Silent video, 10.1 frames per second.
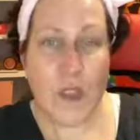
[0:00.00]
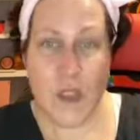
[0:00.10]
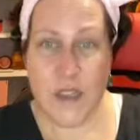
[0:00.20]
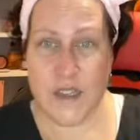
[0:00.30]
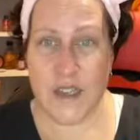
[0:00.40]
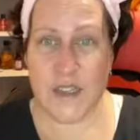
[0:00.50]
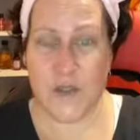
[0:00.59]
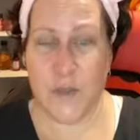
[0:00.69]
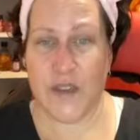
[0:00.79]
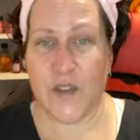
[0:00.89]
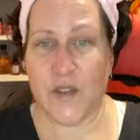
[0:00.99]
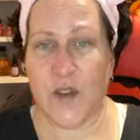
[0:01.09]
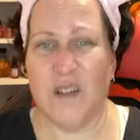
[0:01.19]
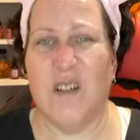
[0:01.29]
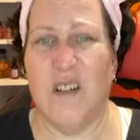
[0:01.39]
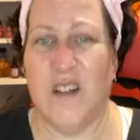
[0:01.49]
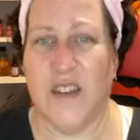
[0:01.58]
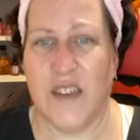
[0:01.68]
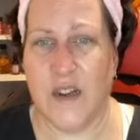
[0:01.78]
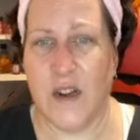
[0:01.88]
It doesn't make you go, oh,
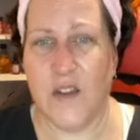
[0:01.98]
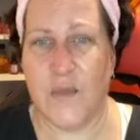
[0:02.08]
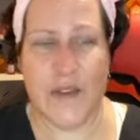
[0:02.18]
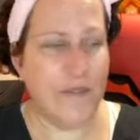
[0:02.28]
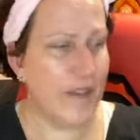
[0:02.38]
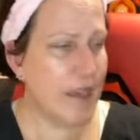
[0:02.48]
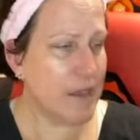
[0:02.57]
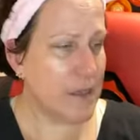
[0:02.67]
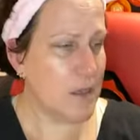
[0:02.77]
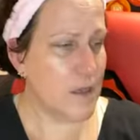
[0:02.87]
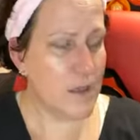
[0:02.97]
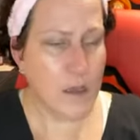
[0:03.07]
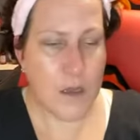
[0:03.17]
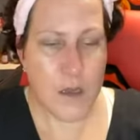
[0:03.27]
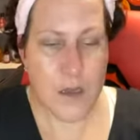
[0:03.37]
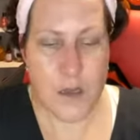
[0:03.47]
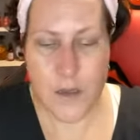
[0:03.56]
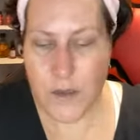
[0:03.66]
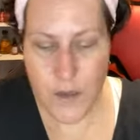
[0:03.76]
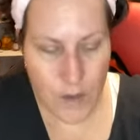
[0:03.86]
get it off my face,
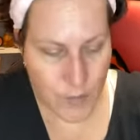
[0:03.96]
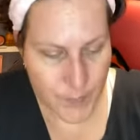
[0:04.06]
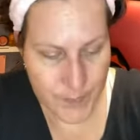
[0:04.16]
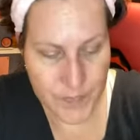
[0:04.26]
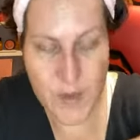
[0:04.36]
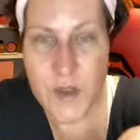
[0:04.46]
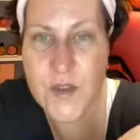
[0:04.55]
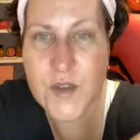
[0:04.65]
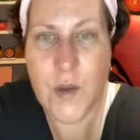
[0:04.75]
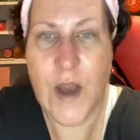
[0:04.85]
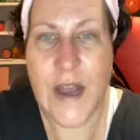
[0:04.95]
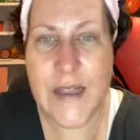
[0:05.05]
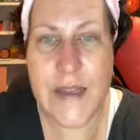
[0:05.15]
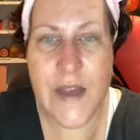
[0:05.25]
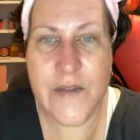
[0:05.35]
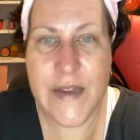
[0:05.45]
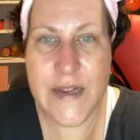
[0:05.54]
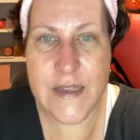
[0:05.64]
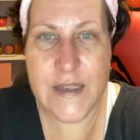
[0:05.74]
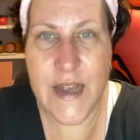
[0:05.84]
you know? So I love it.
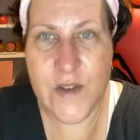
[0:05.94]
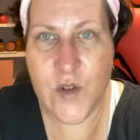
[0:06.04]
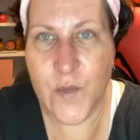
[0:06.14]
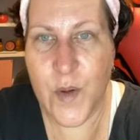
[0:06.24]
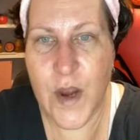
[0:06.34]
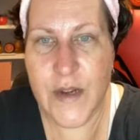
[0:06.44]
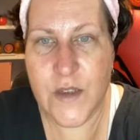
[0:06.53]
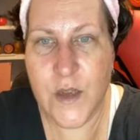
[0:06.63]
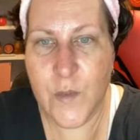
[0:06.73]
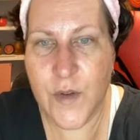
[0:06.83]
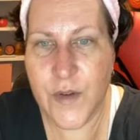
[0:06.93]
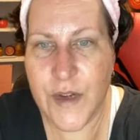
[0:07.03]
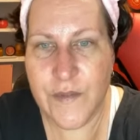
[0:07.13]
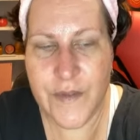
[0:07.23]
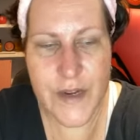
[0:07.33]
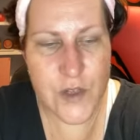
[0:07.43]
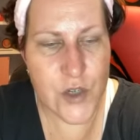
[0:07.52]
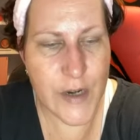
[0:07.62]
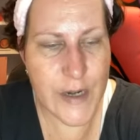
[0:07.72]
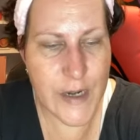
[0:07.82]
It's natural products, community fair
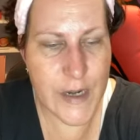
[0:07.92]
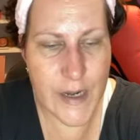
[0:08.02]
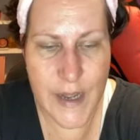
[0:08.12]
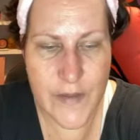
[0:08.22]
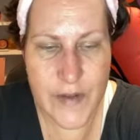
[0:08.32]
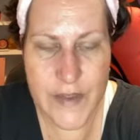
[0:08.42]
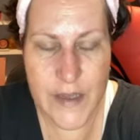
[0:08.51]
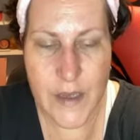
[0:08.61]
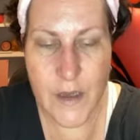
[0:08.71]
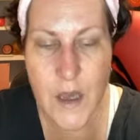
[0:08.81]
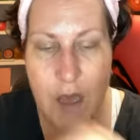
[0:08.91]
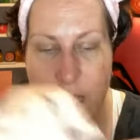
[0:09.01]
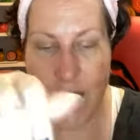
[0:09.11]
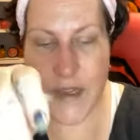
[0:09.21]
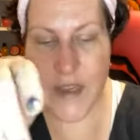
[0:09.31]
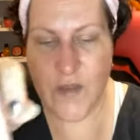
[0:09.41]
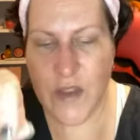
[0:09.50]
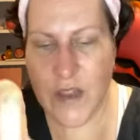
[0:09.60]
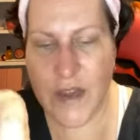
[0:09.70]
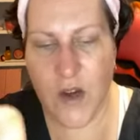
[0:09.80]
traded, everything. And even
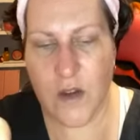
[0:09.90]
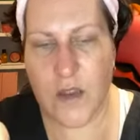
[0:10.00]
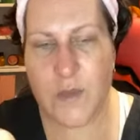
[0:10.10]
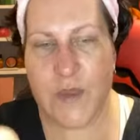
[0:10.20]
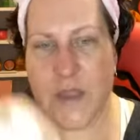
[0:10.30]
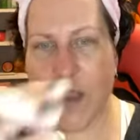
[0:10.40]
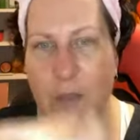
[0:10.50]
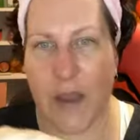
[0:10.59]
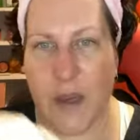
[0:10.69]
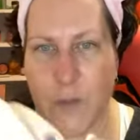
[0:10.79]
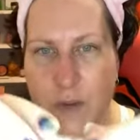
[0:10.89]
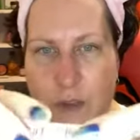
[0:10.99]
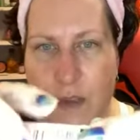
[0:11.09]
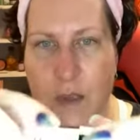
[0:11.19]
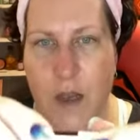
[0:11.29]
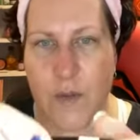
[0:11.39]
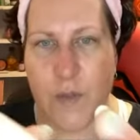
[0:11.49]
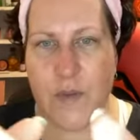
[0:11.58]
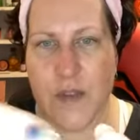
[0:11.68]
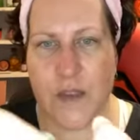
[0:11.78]
like our lipsticks, I'm not going to put this on,
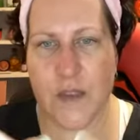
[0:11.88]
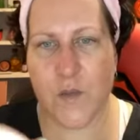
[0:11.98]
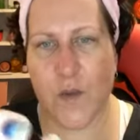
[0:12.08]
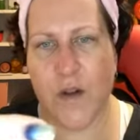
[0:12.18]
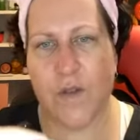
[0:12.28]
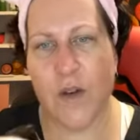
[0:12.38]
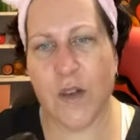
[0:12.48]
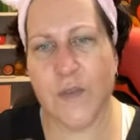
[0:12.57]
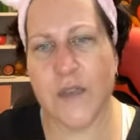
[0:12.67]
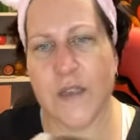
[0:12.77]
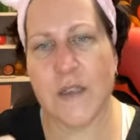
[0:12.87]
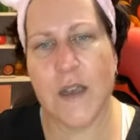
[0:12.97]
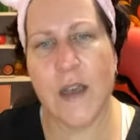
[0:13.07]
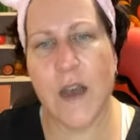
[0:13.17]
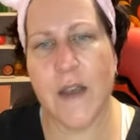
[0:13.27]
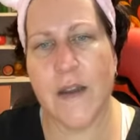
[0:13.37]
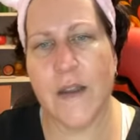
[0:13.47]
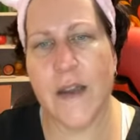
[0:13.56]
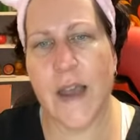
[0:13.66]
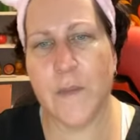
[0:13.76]
but this is one of our lipsticks I got
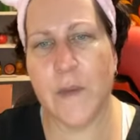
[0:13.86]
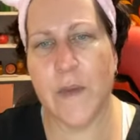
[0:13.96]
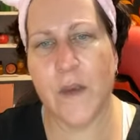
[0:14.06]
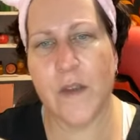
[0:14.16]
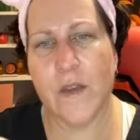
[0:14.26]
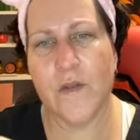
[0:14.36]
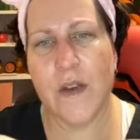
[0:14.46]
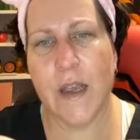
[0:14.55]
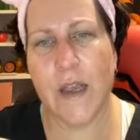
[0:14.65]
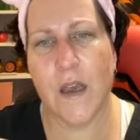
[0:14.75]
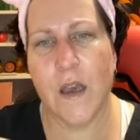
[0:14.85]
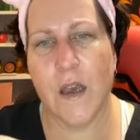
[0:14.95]
in Happy Mail the other day.